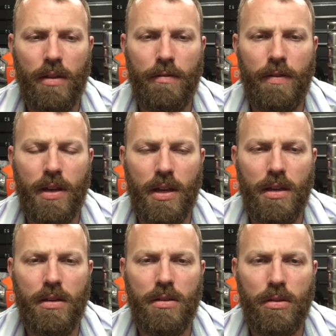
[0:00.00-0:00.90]

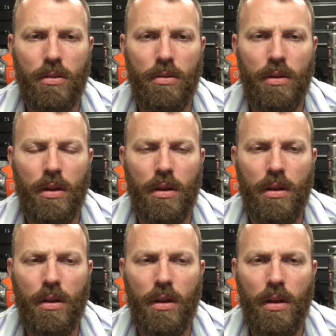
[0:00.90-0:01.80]
feed to the
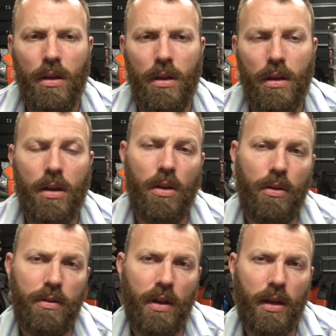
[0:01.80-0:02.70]

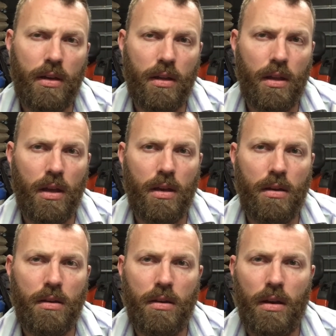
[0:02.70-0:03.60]
contactor that
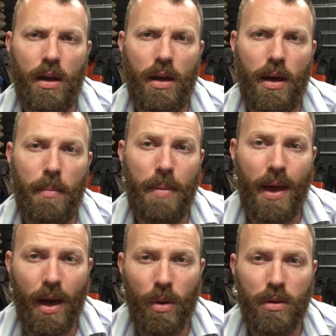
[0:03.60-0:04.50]

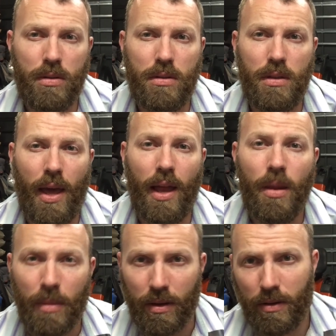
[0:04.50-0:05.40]
powers the
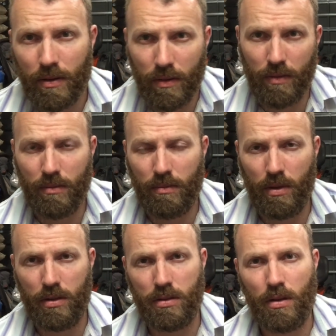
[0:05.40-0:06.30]
element
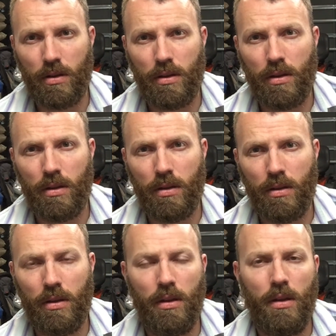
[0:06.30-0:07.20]
inside
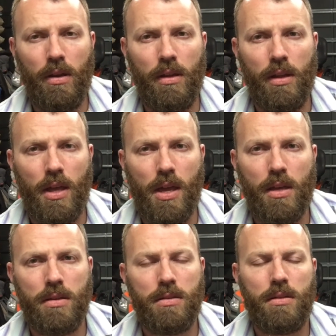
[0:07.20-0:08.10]
the
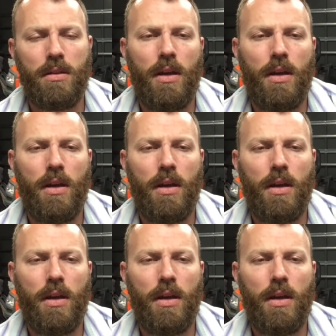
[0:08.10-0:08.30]
hex,